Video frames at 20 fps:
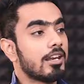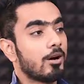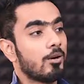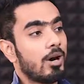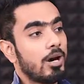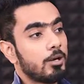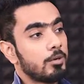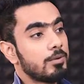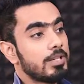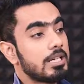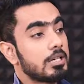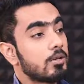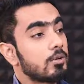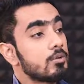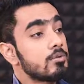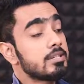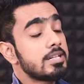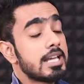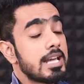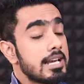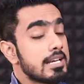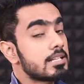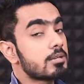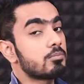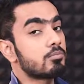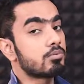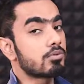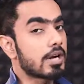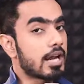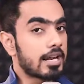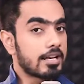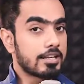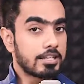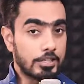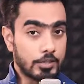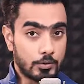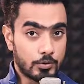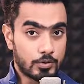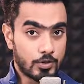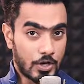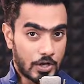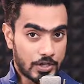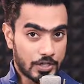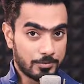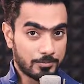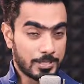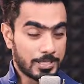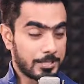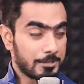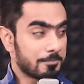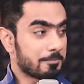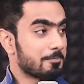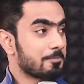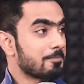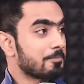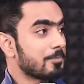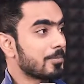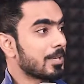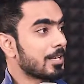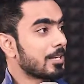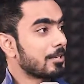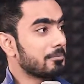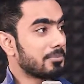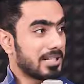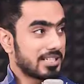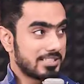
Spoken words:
Now, how do we create a brand new document? By